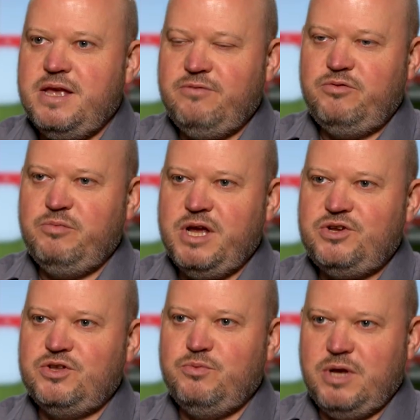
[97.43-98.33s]
The
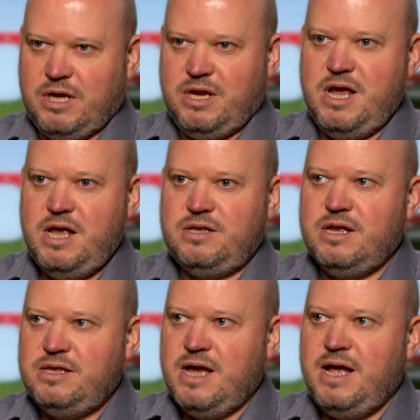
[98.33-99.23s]
information that we create
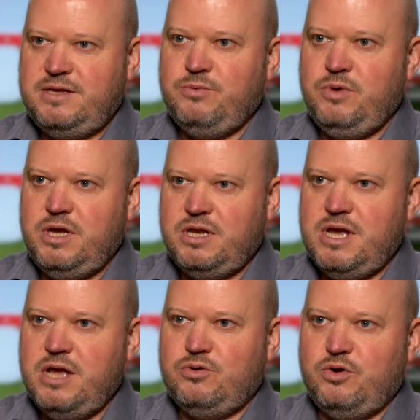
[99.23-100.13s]
and the data we
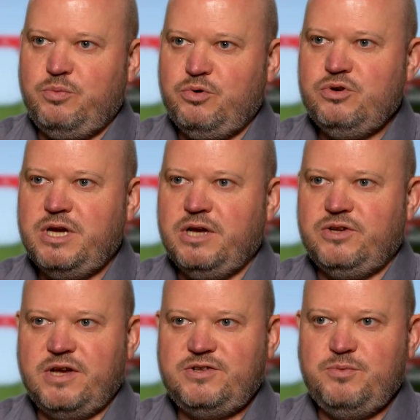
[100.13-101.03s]
create on our
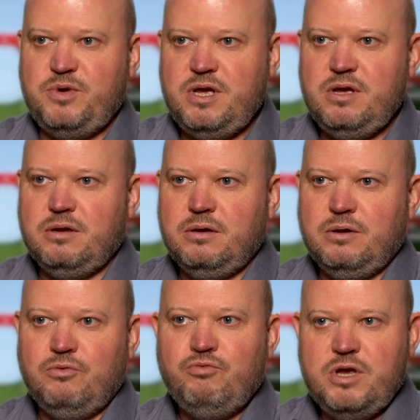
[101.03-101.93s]
projects has to be
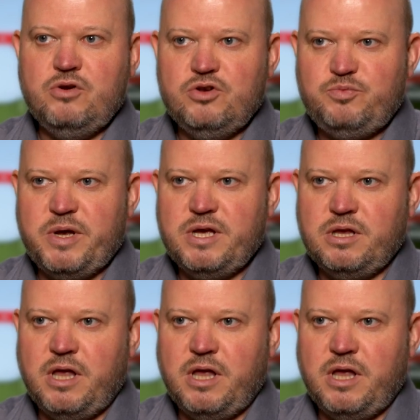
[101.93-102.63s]
reused by the